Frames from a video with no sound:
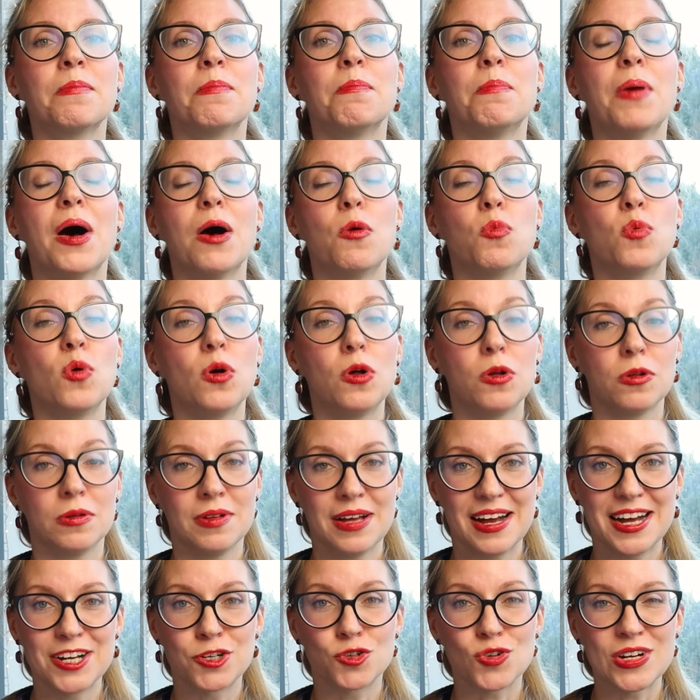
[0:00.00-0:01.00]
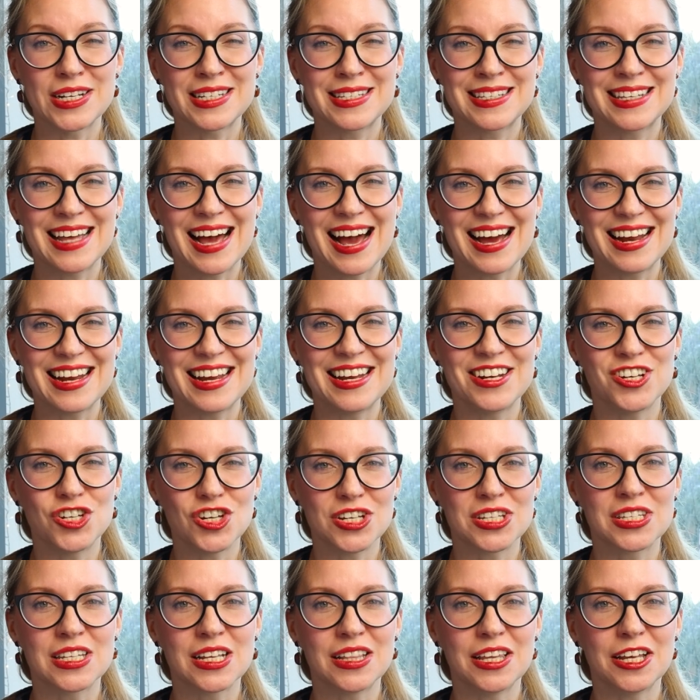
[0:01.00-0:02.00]
but we'll address that in
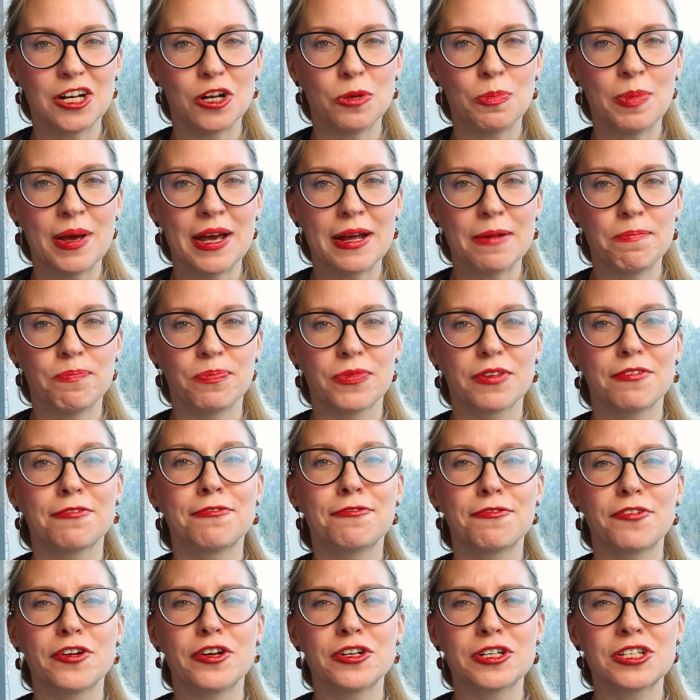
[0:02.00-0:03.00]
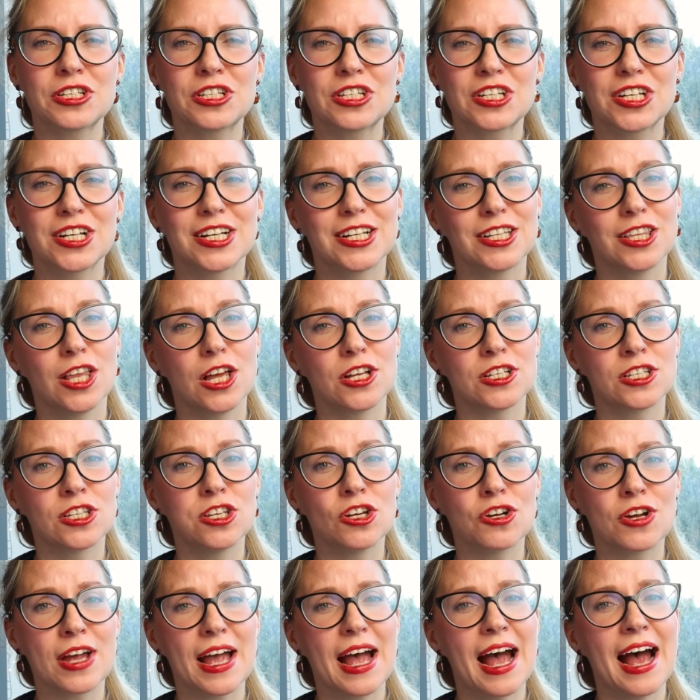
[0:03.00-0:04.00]
just a little bit. First, let's
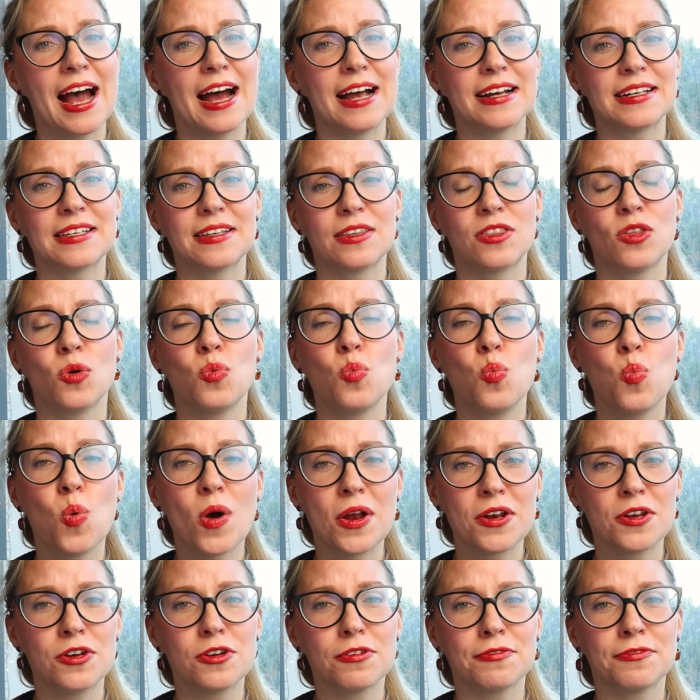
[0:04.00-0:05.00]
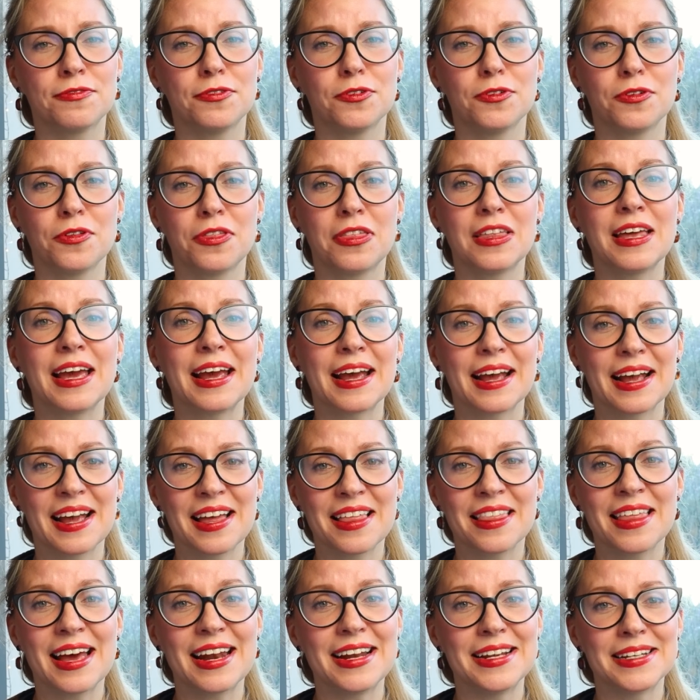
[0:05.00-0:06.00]
look at the wonderful
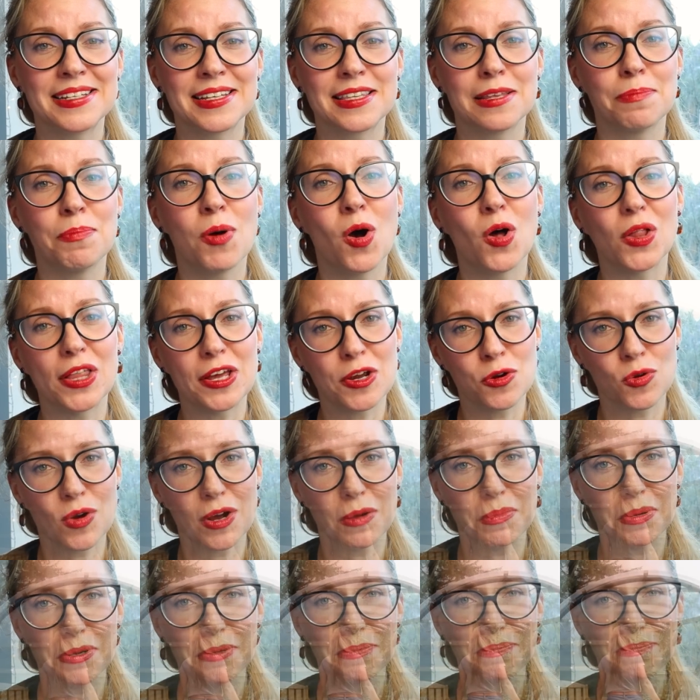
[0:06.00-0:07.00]
thing that is the Polycrub.